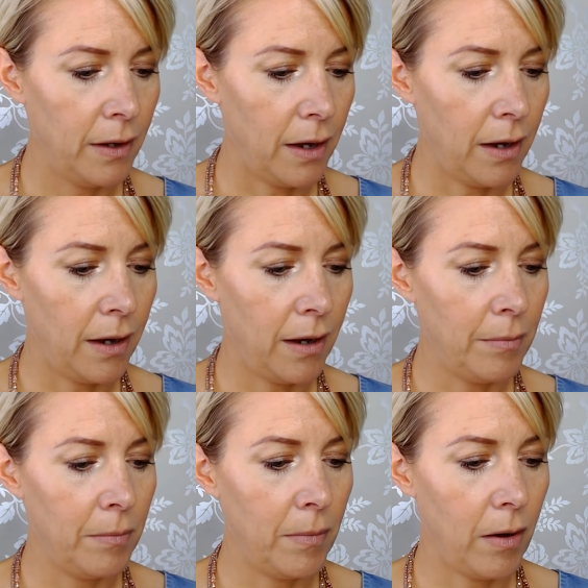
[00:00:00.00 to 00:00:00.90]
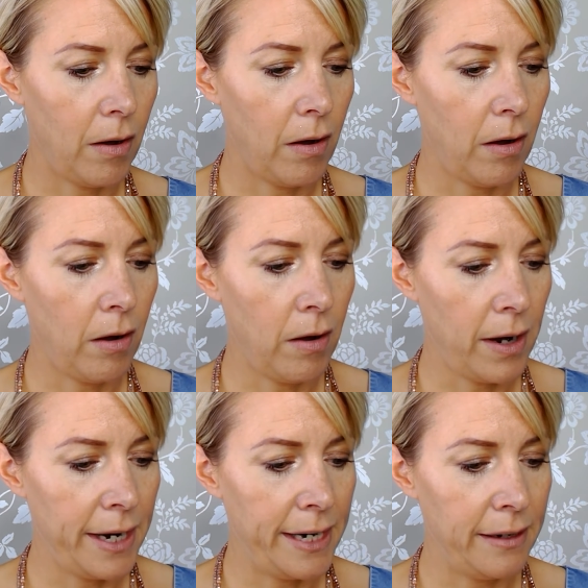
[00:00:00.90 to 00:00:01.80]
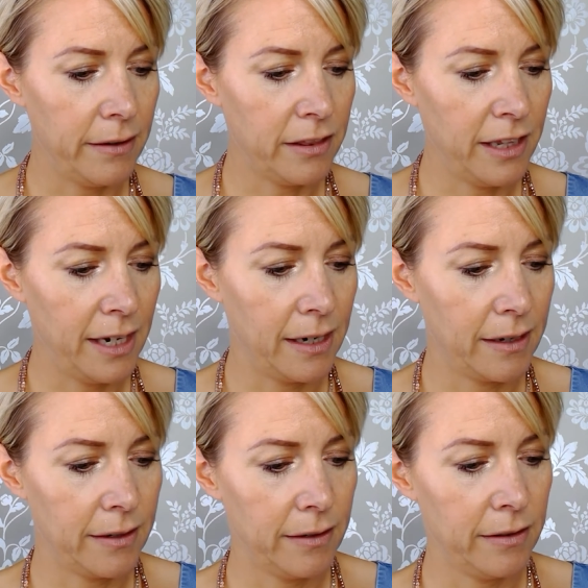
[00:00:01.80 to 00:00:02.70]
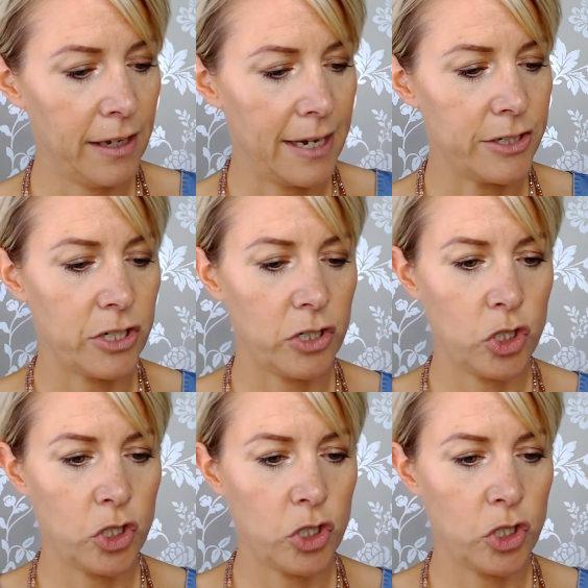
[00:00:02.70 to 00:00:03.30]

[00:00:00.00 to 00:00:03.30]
I think that